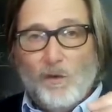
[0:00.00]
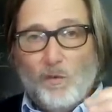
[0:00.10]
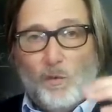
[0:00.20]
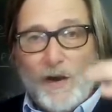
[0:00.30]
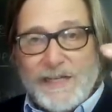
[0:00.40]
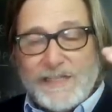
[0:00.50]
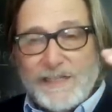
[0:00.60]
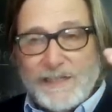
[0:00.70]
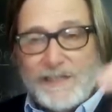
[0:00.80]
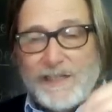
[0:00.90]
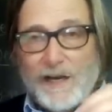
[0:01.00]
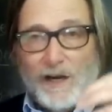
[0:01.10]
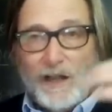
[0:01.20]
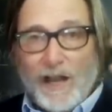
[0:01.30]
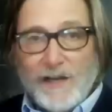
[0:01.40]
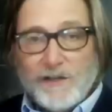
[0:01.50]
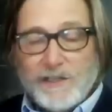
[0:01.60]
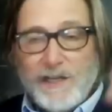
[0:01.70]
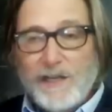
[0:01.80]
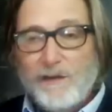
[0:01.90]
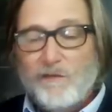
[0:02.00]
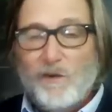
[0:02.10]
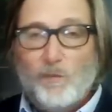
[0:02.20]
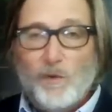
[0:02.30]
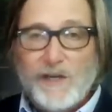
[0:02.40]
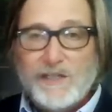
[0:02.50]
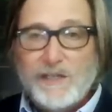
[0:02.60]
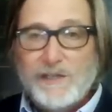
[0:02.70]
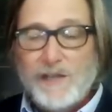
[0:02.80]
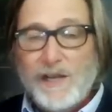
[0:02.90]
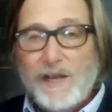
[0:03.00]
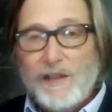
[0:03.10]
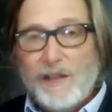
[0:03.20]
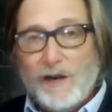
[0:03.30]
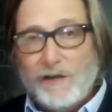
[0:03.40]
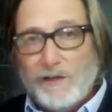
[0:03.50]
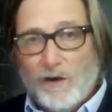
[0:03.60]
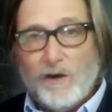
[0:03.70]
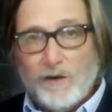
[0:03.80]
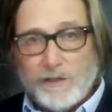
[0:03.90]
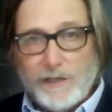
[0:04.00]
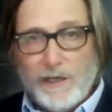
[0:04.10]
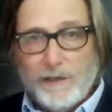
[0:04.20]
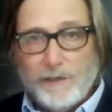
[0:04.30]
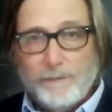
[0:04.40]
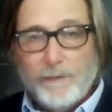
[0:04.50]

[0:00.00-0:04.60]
races that are lighter skinned from races that are darker skinned.